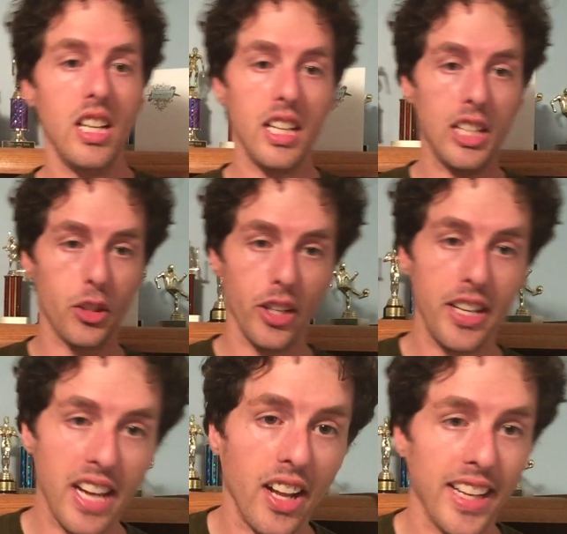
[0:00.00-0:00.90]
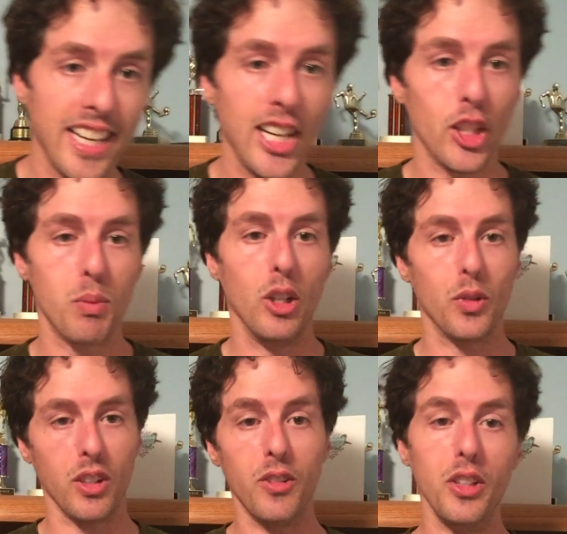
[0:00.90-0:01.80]
He's laid down in the hospital
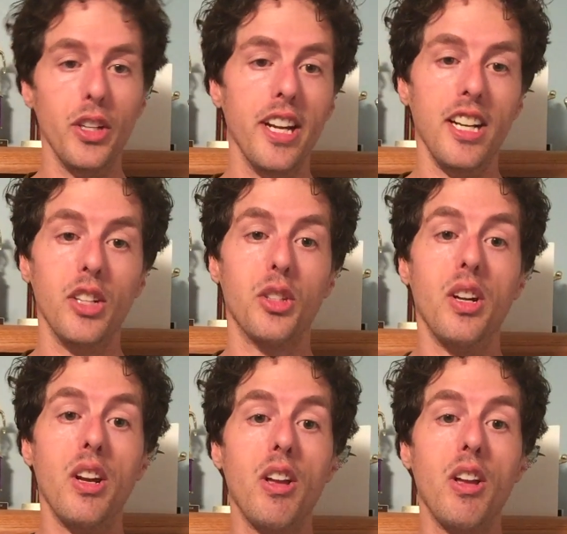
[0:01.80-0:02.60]
for a few days.